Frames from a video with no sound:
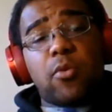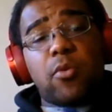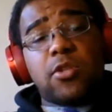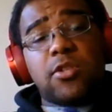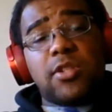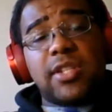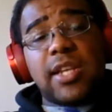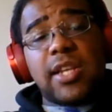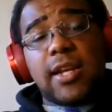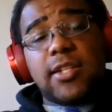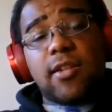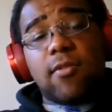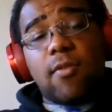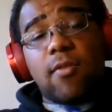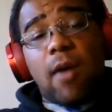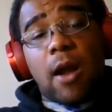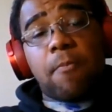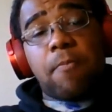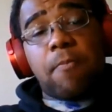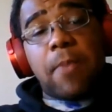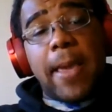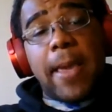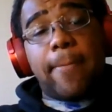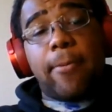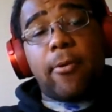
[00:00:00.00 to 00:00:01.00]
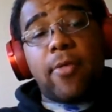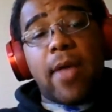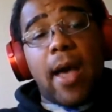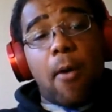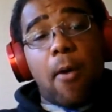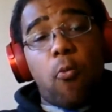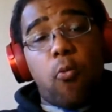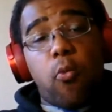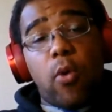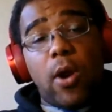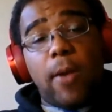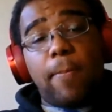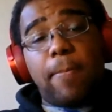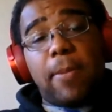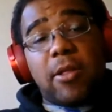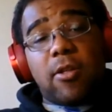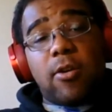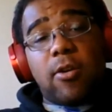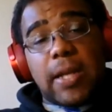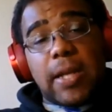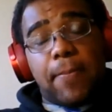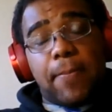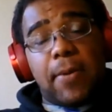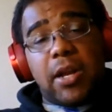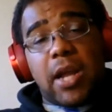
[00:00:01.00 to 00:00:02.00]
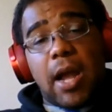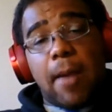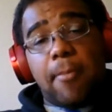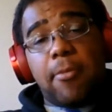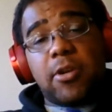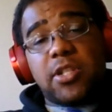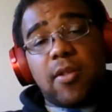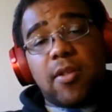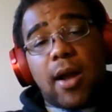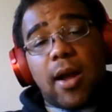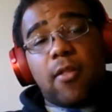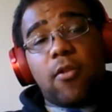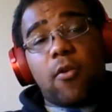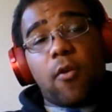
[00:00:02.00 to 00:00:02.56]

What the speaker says: Because what you're seeing is a lot of people that would be those up-and-comers,